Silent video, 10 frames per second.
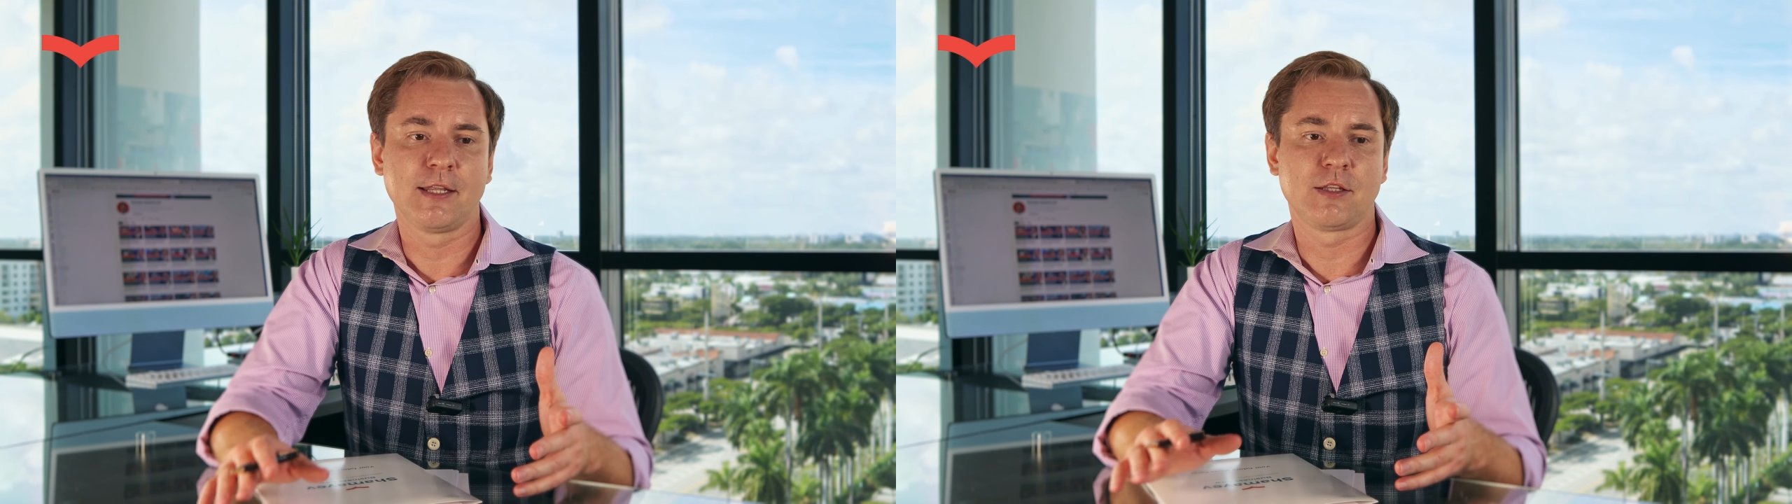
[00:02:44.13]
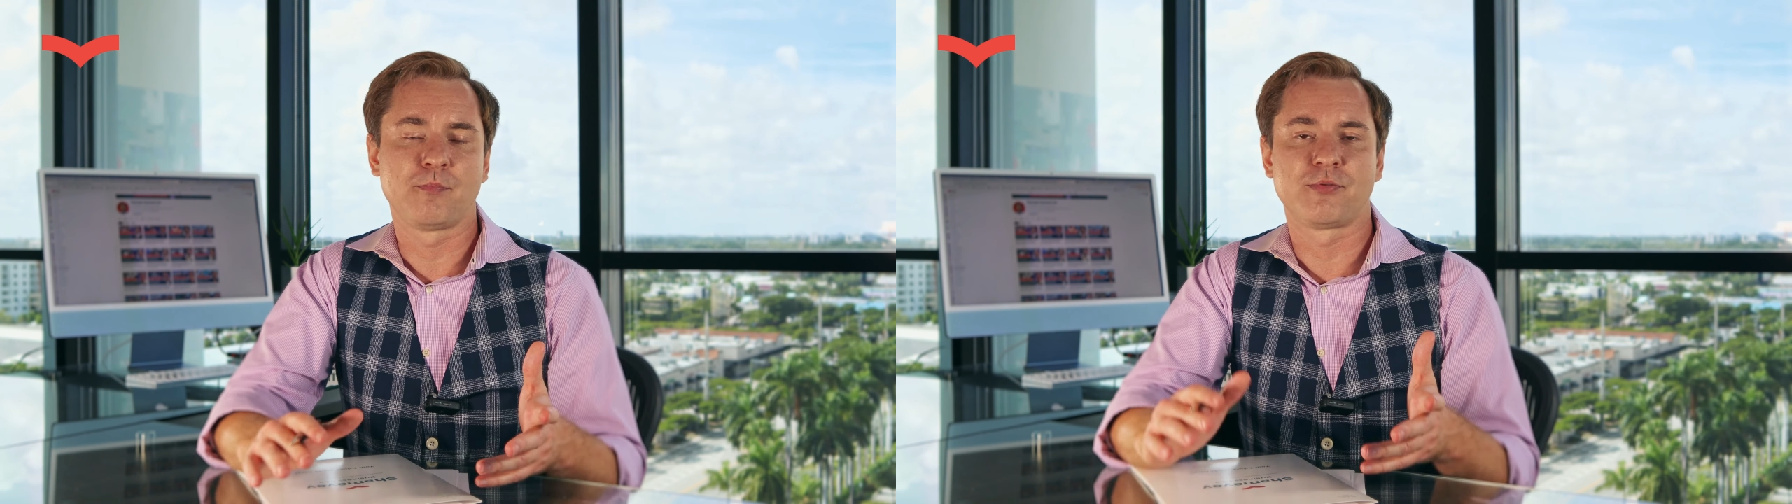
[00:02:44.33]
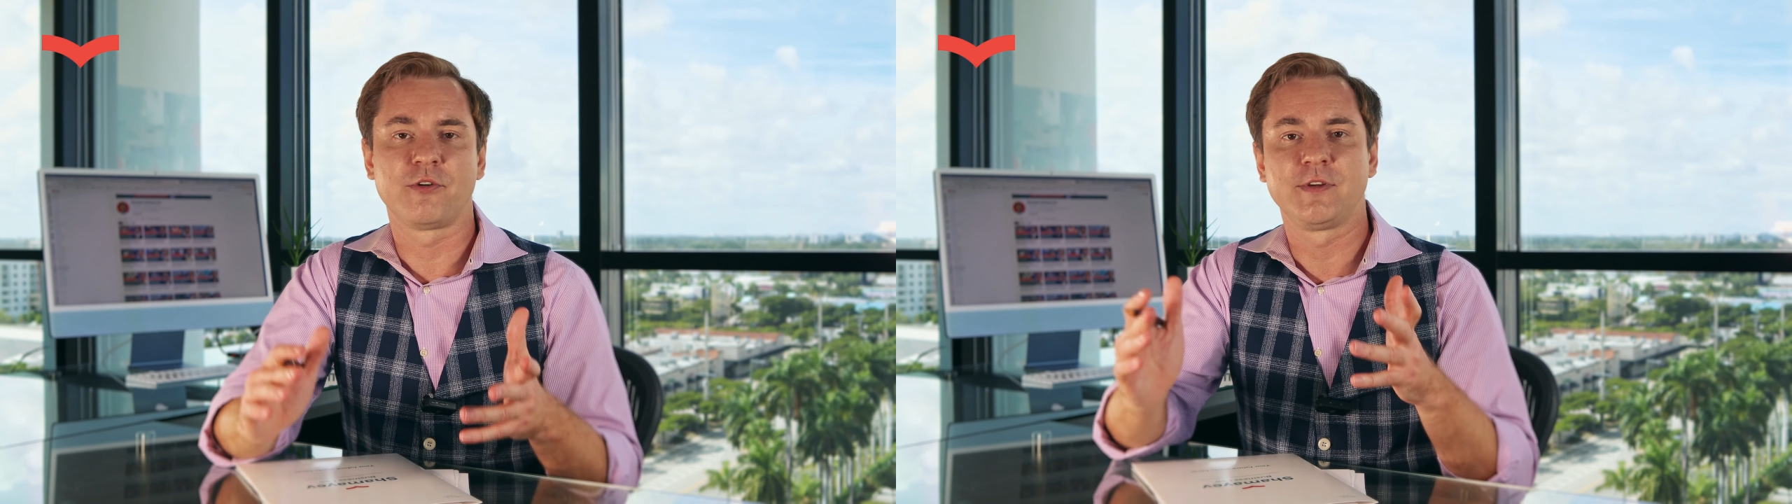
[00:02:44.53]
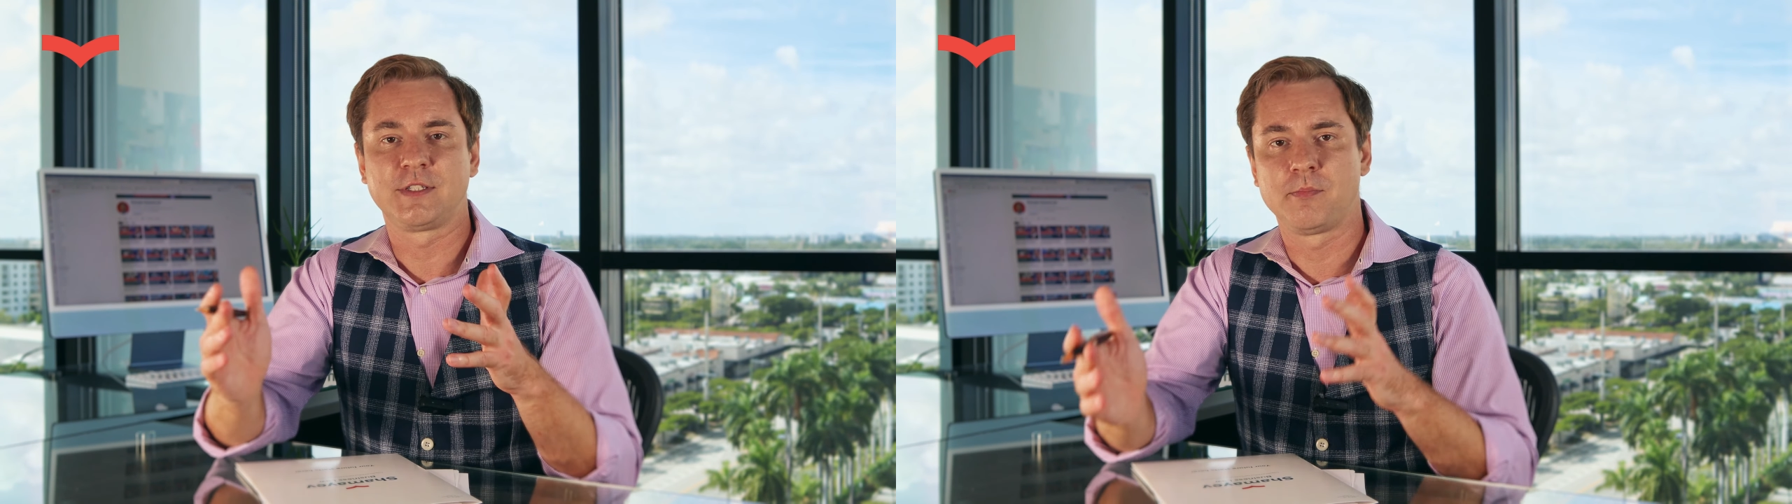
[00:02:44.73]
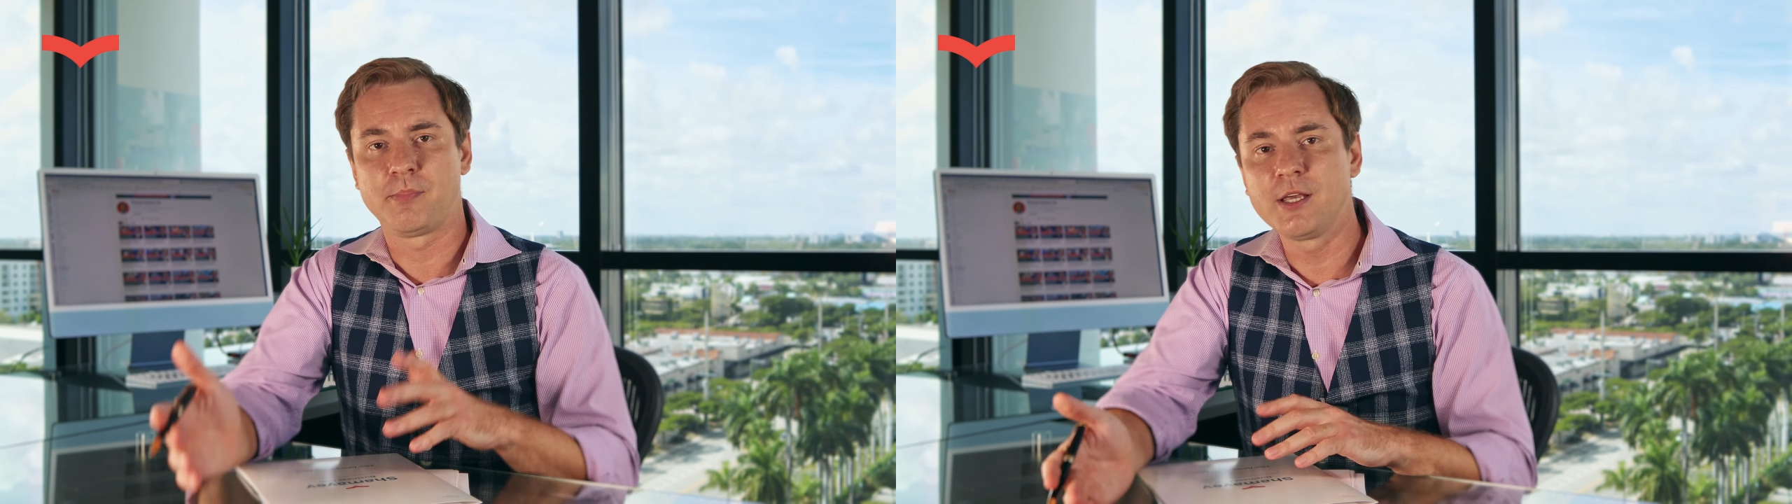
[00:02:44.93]
and the
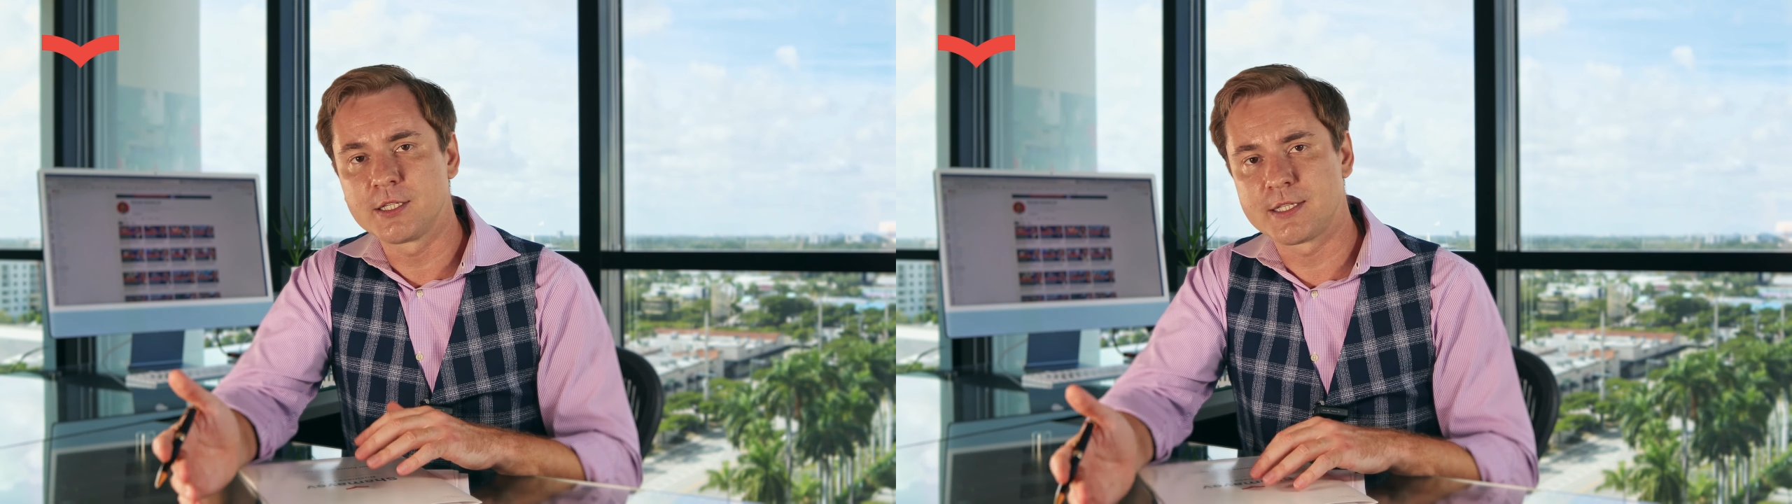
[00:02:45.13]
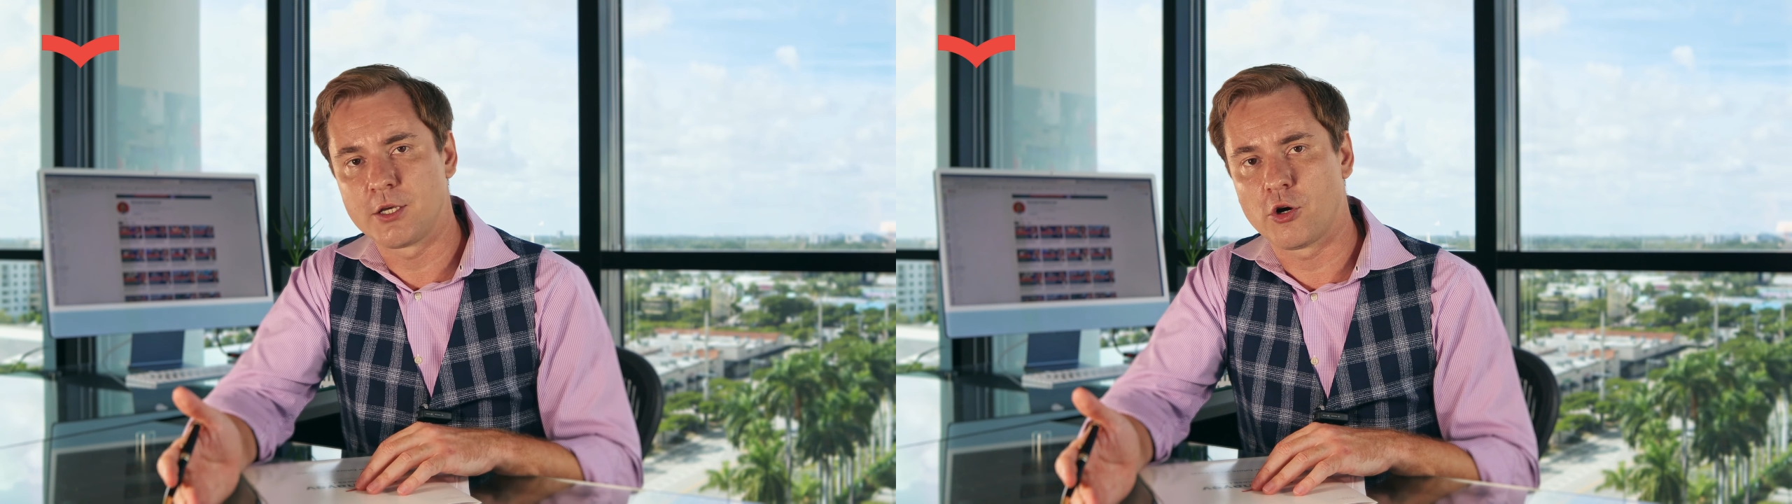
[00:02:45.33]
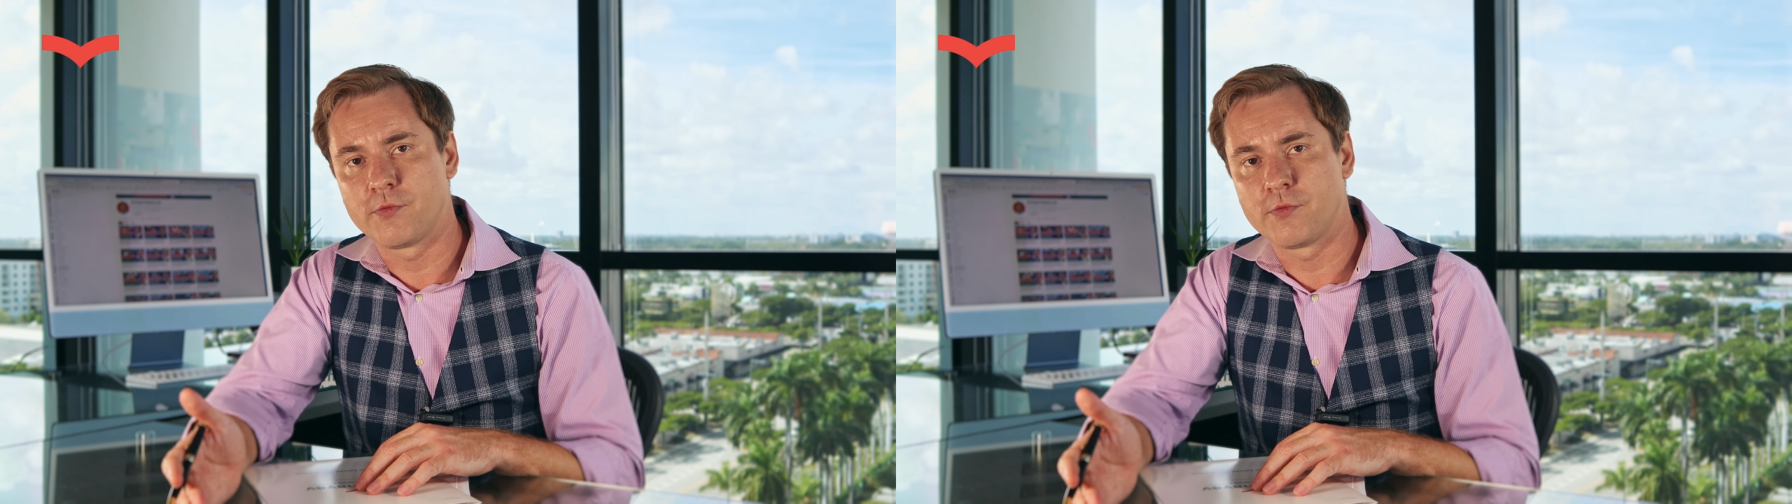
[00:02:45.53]
profitability